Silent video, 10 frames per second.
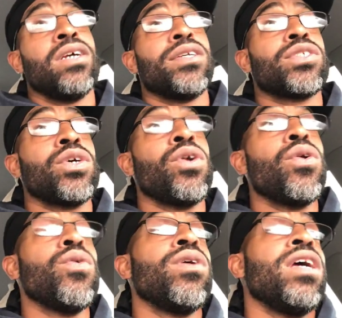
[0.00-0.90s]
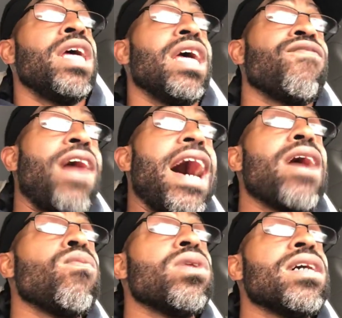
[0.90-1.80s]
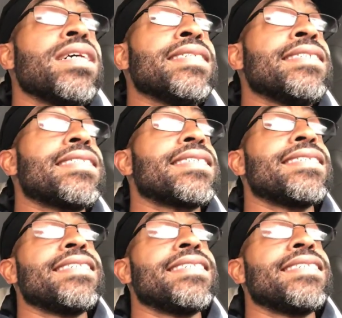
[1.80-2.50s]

So if I was,